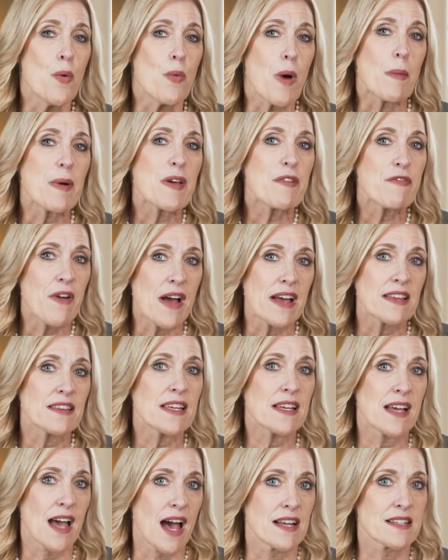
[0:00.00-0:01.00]
When we
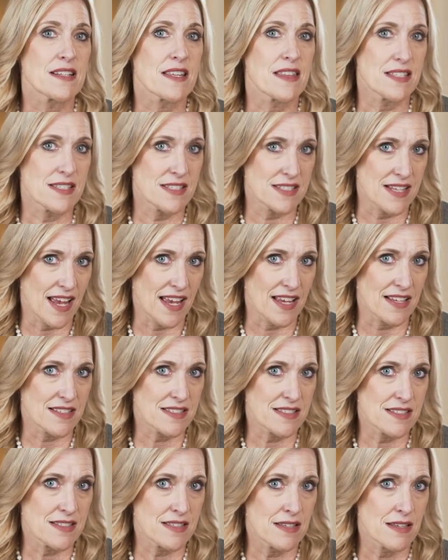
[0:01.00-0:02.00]
finally got to the
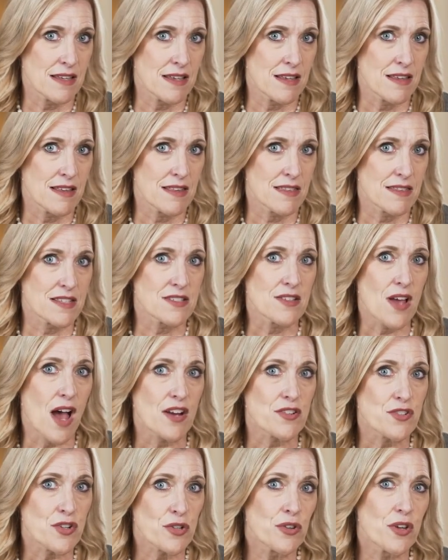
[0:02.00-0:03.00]
States, the
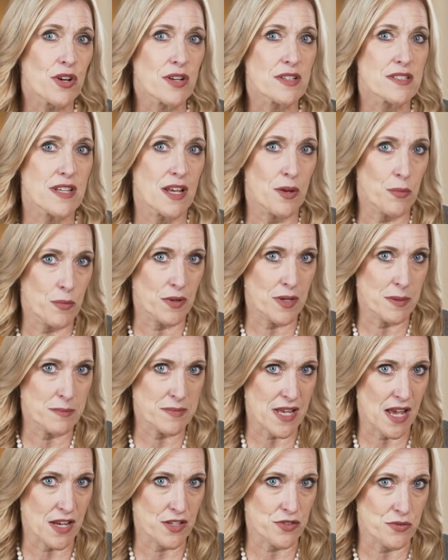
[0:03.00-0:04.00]
doctor looked at
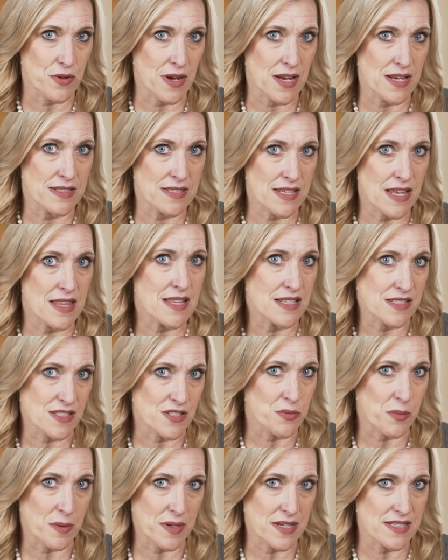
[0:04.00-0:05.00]
William's x-rays, and this
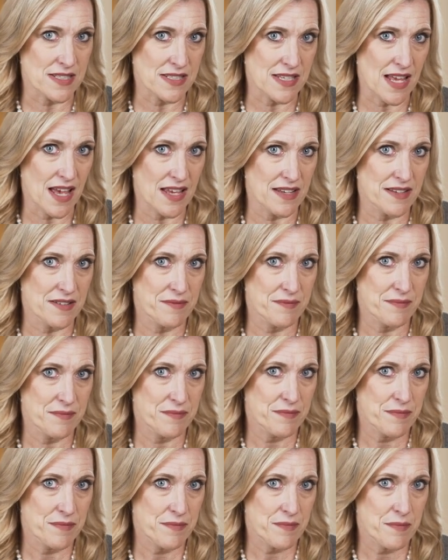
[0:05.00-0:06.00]
is what he said.
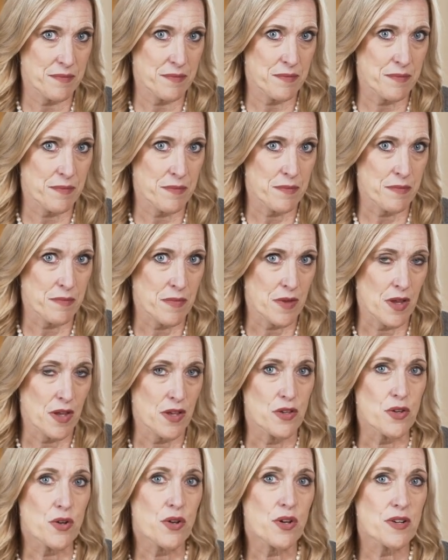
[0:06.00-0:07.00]

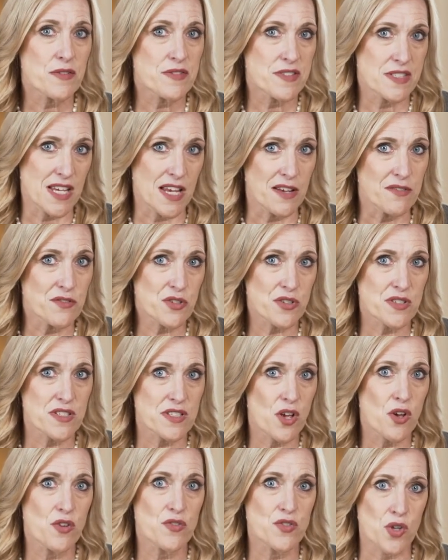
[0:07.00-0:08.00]
You could have saved
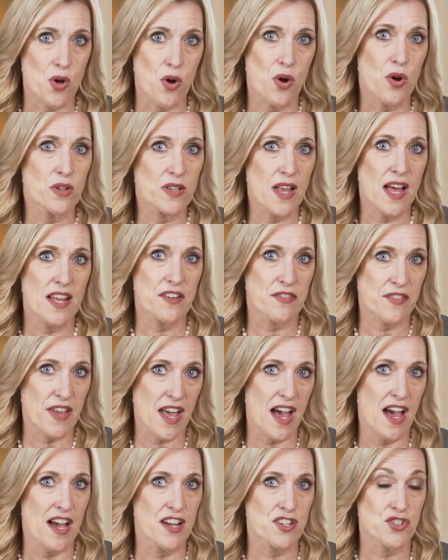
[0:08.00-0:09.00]
yourselves a whole lot of
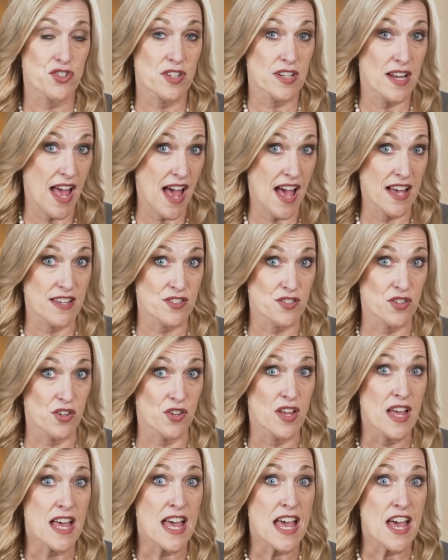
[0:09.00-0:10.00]
cash and
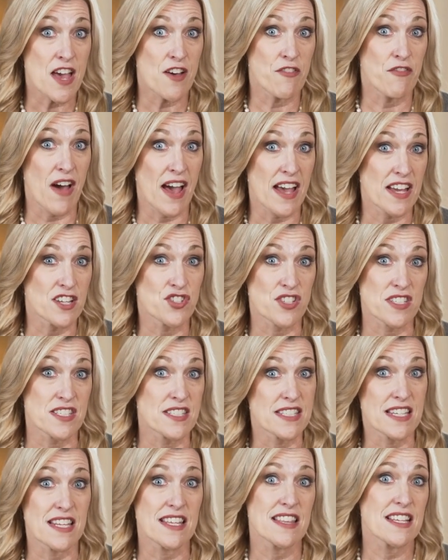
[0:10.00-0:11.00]
hassle if I had
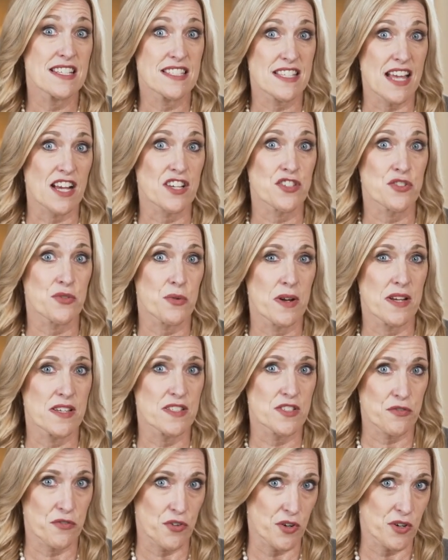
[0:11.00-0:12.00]
just seen these
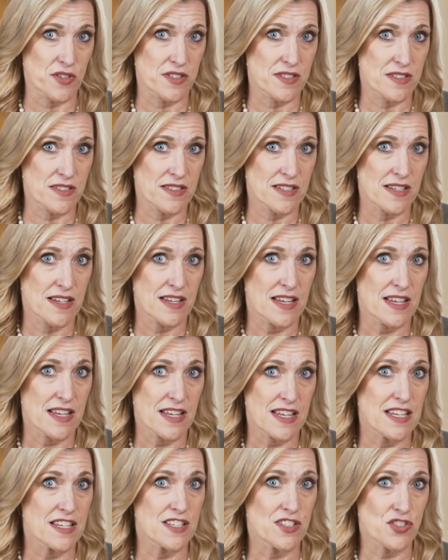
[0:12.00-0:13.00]
x-rays first.
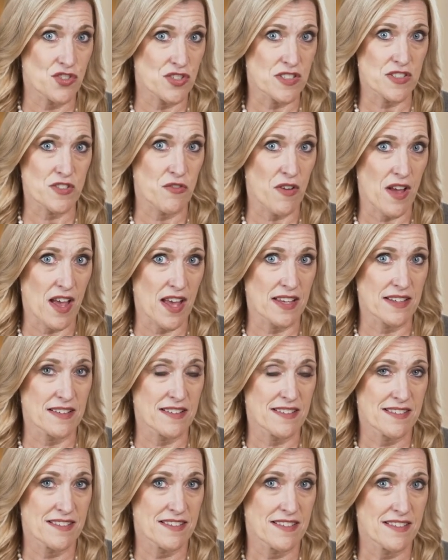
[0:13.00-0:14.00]
He is just fine.